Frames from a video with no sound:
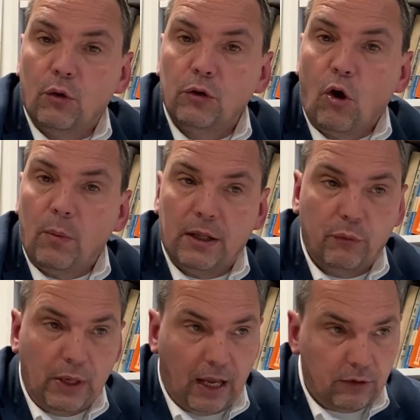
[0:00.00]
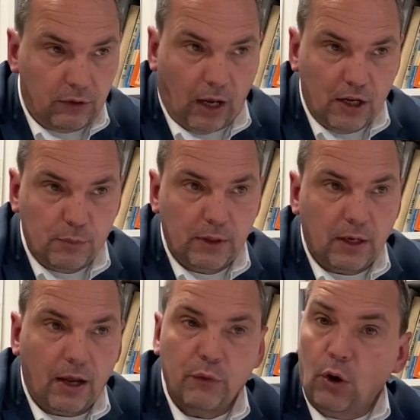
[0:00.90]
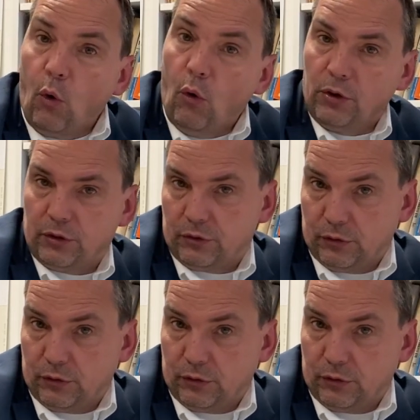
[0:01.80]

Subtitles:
Normally we had the high-speed line, we ordered